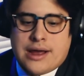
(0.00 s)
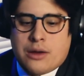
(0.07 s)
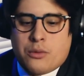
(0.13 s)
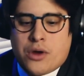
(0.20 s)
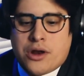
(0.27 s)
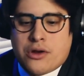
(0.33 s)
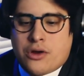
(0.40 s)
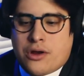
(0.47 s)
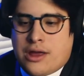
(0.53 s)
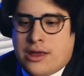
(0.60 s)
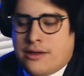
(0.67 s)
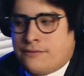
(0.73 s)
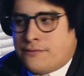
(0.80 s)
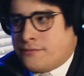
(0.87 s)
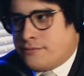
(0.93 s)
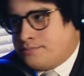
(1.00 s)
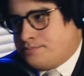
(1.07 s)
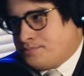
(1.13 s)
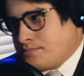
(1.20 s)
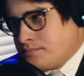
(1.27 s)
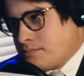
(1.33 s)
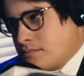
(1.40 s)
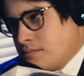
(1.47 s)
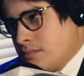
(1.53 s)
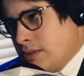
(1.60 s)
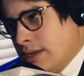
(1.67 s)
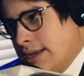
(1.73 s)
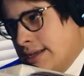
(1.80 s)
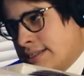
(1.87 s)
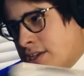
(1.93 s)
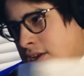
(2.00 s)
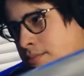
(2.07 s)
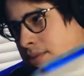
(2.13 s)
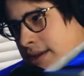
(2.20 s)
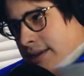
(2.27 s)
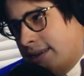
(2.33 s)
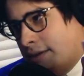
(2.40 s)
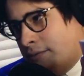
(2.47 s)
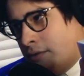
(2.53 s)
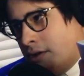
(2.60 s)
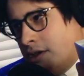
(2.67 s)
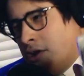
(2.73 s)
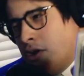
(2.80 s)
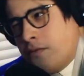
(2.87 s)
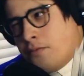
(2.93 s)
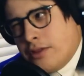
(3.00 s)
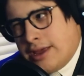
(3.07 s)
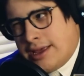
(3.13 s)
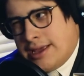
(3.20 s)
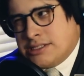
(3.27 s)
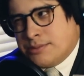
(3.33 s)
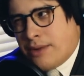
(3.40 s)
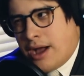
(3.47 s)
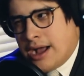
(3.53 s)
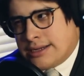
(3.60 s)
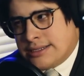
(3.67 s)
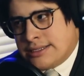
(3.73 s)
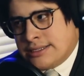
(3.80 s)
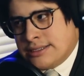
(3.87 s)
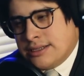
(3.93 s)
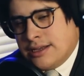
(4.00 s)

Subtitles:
Now, I wonder if it's going to be different, you know, for like each box,